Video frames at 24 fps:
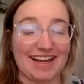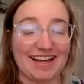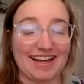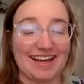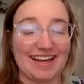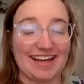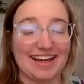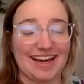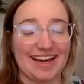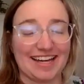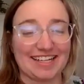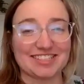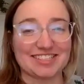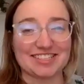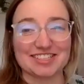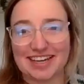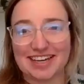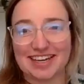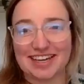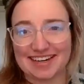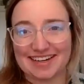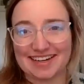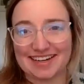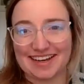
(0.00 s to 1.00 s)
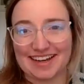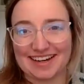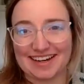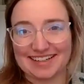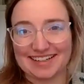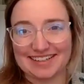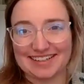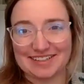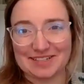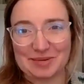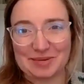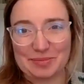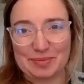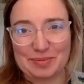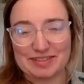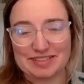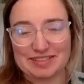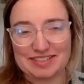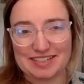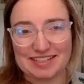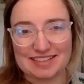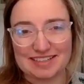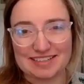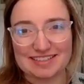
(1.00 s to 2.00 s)
I actually kind of got into
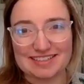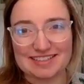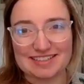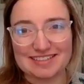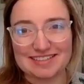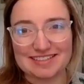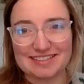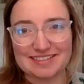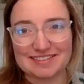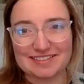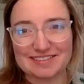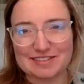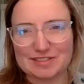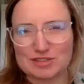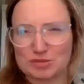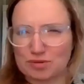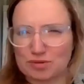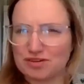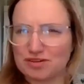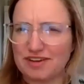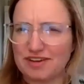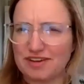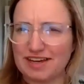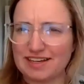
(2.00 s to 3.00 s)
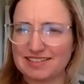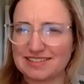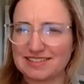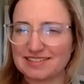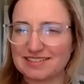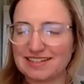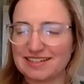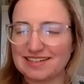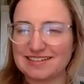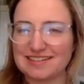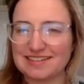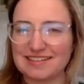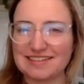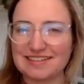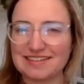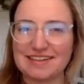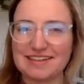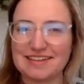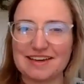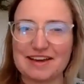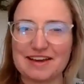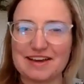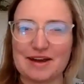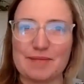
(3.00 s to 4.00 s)
business sort of
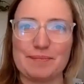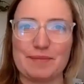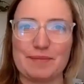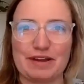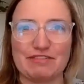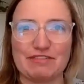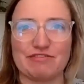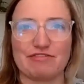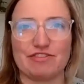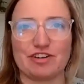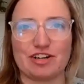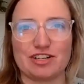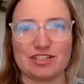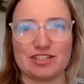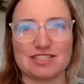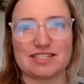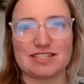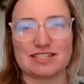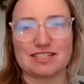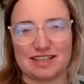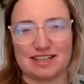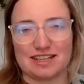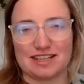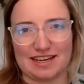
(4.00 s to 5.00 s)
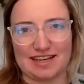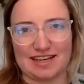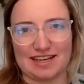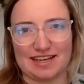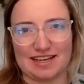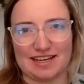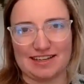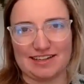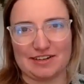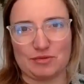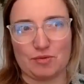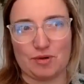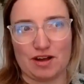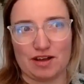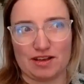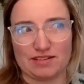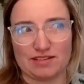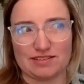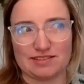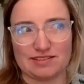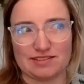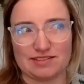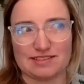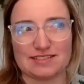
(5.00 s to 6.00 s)
accidentally. Um, my first client
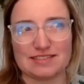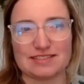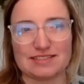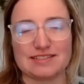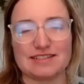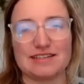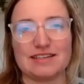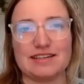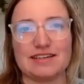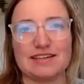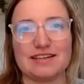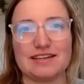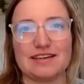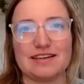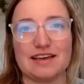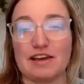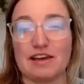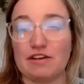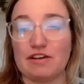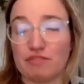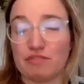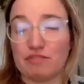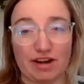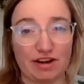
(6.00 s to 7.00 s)
was a